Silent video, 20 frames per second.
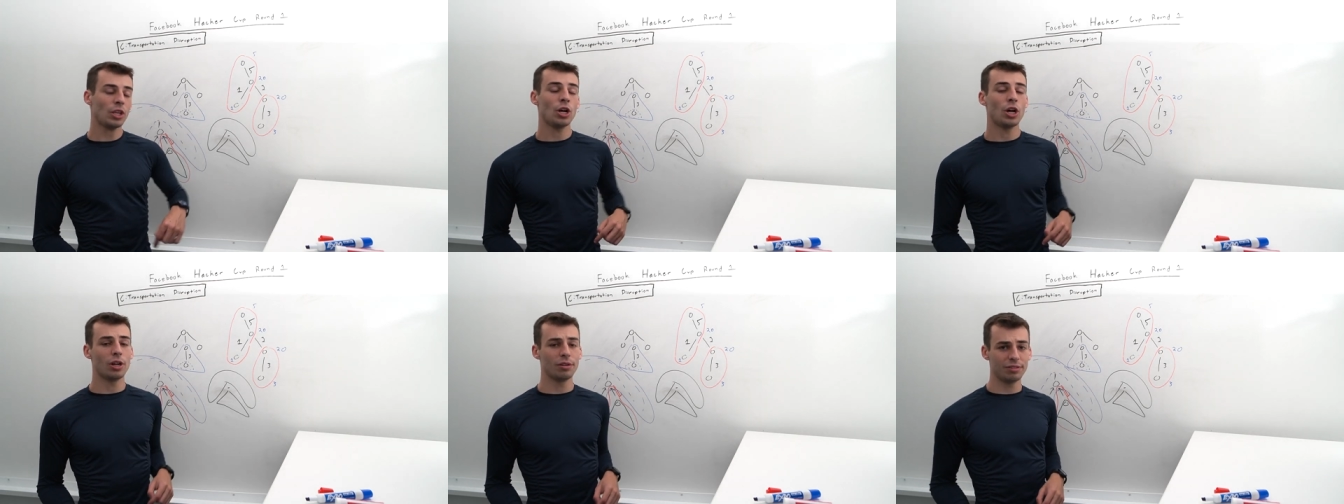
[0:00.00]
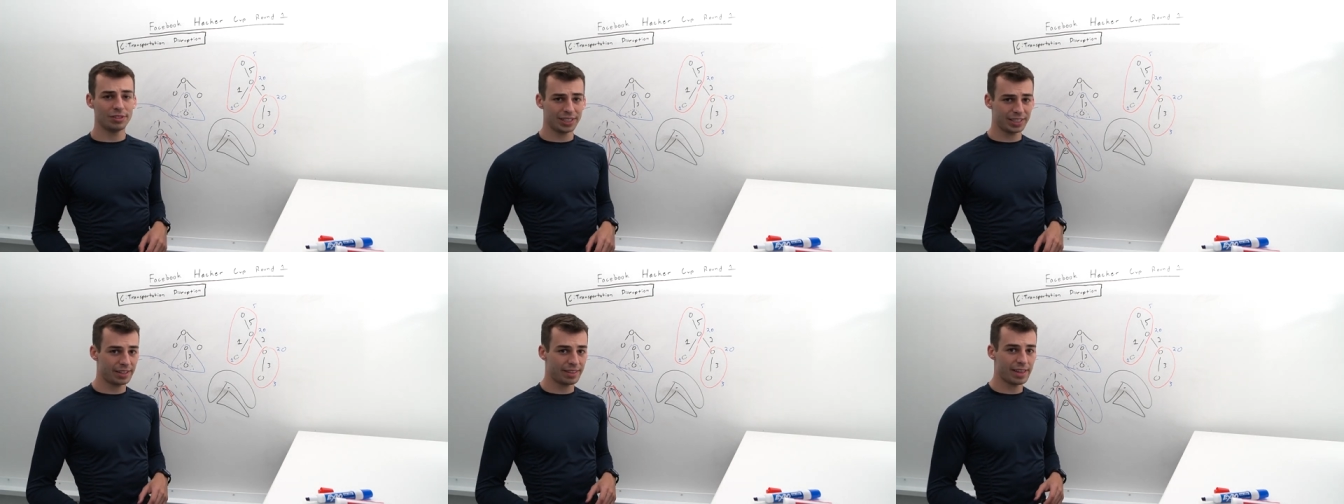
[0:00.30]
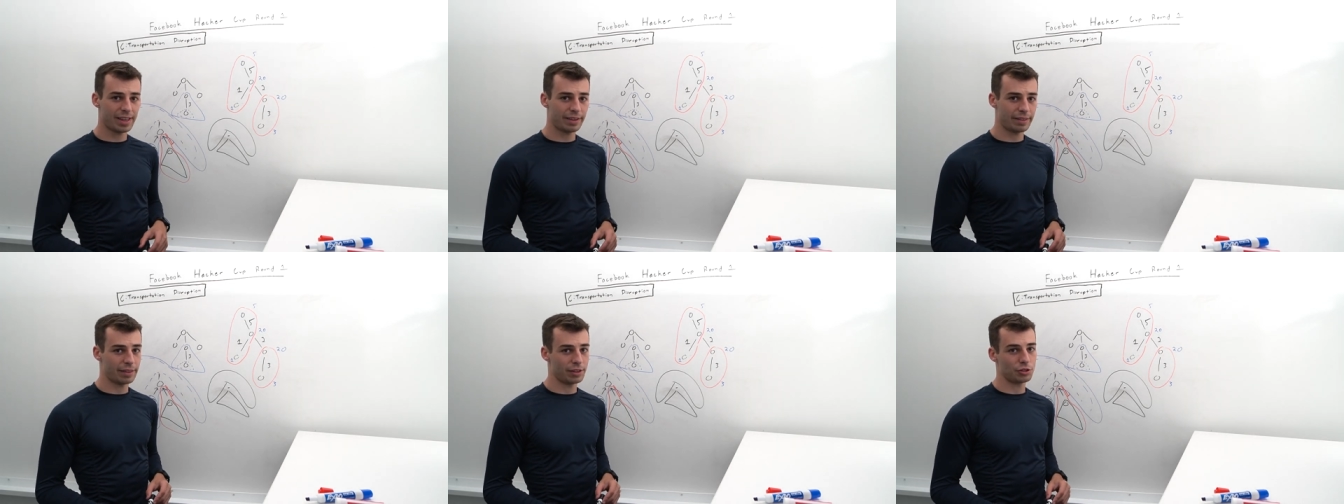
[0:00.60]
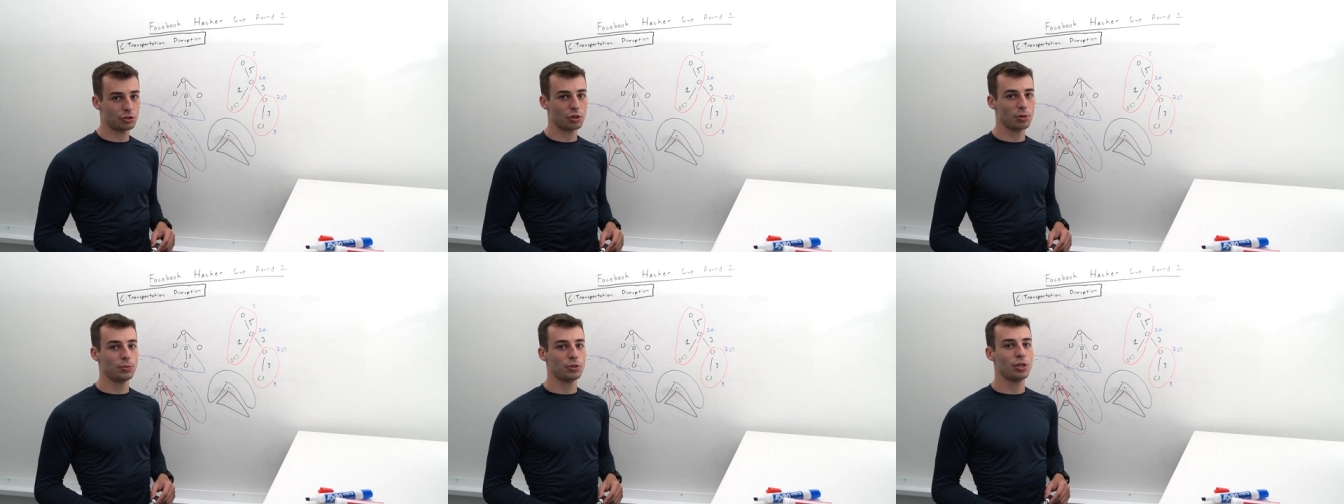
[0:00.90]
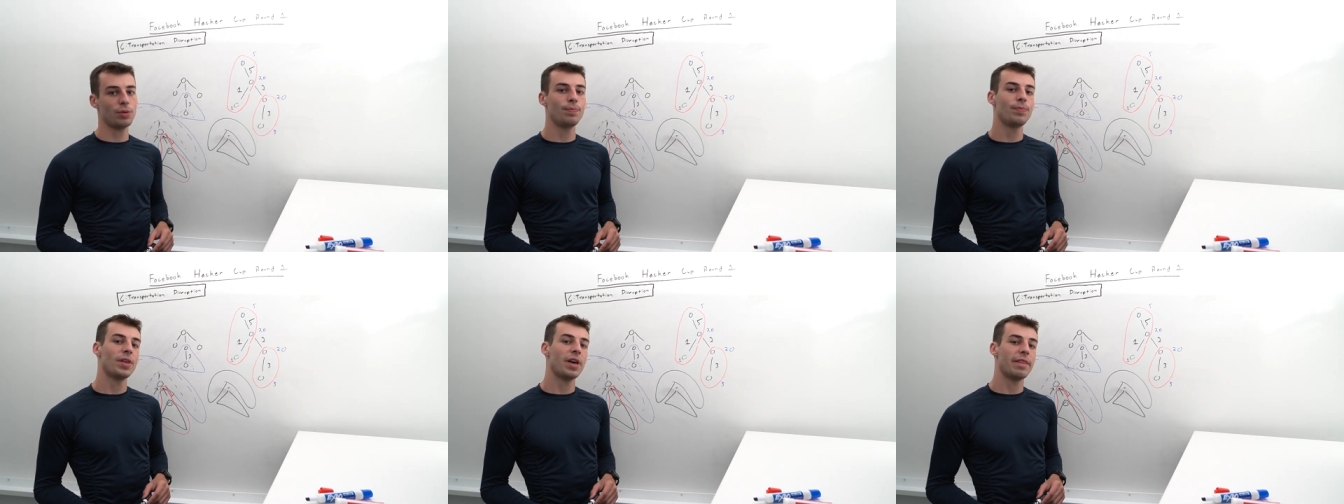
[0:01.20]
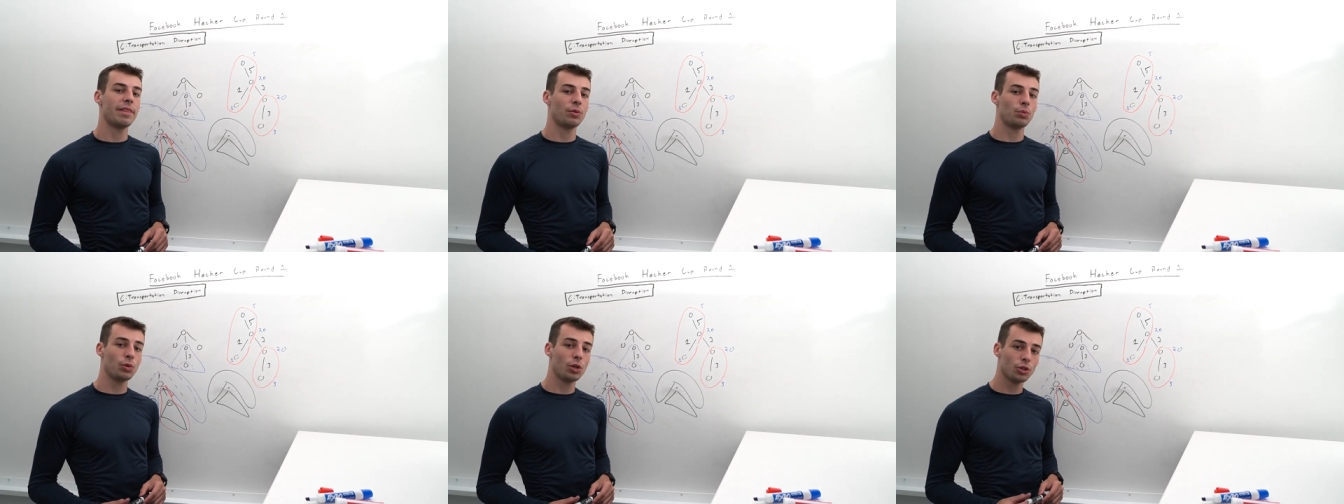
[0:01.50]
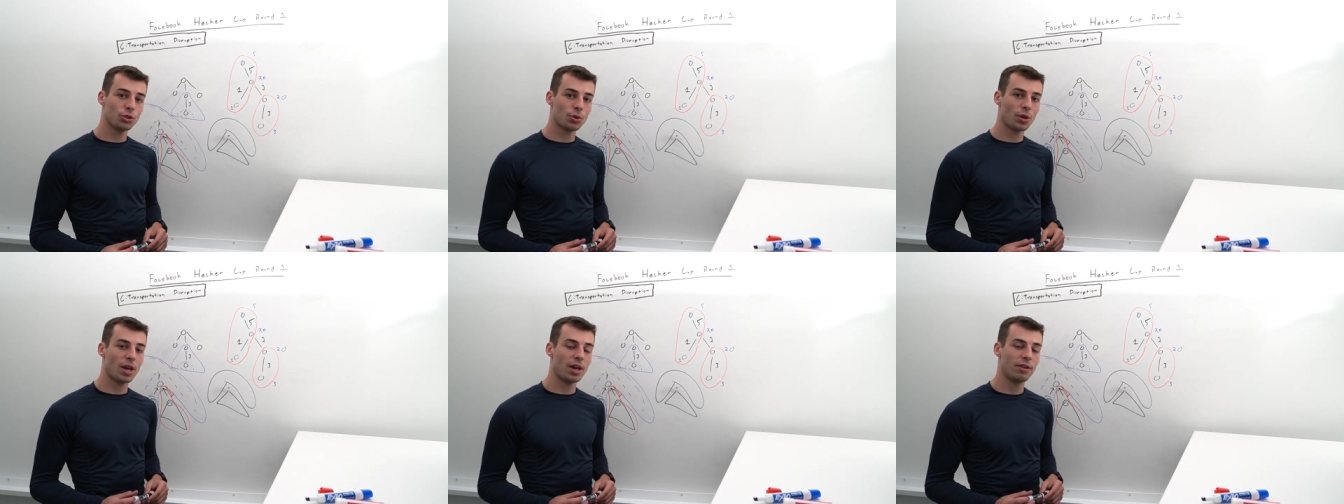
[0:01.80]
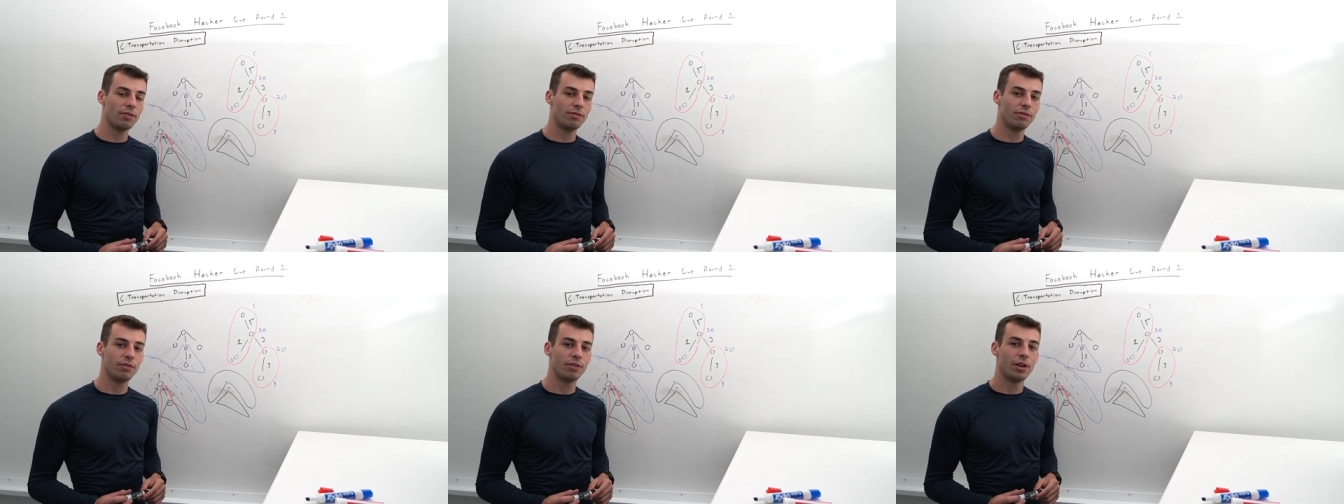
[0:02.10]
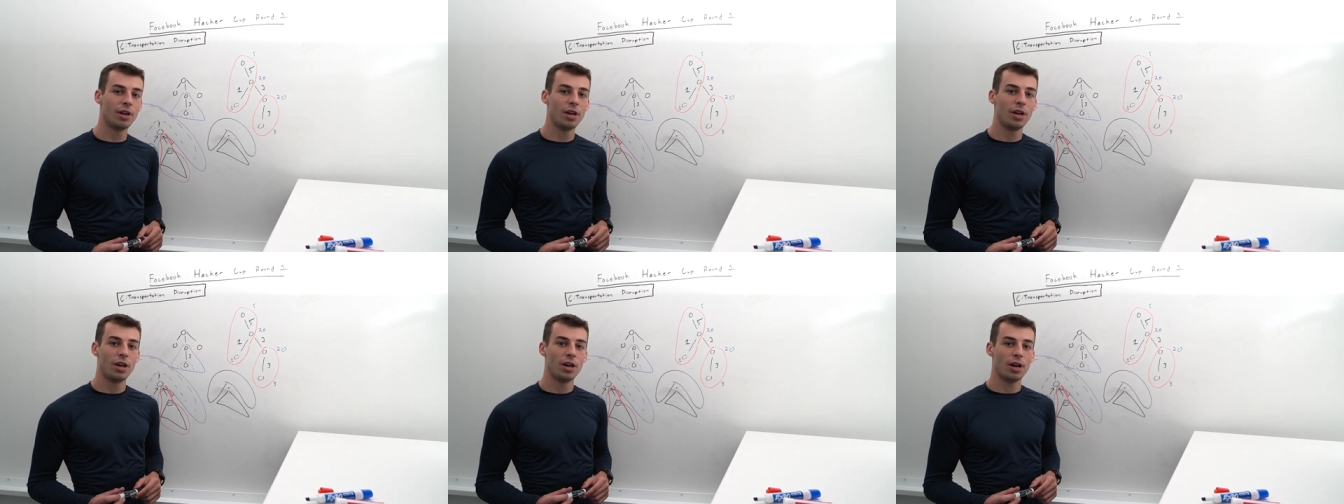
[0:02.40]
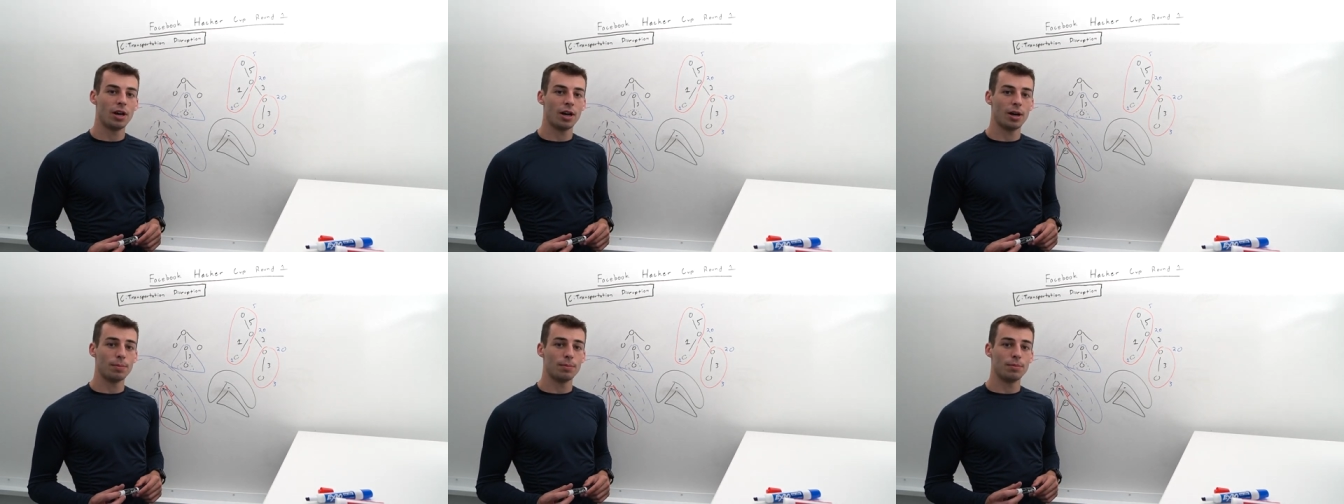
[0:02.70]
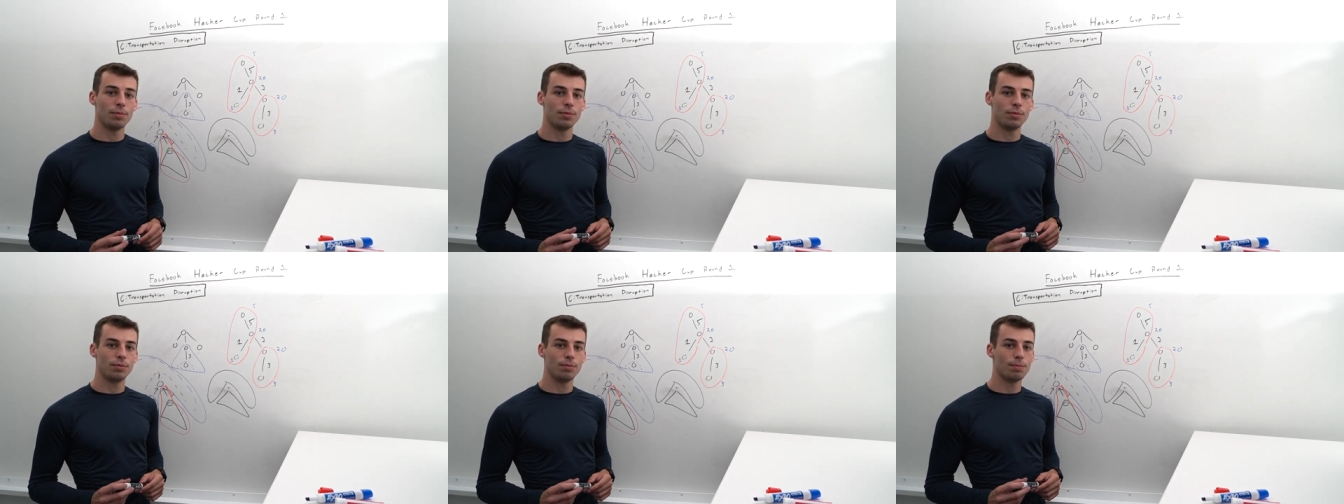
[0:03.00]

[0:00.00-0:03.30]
I'll link to that in the description. And then we also have um,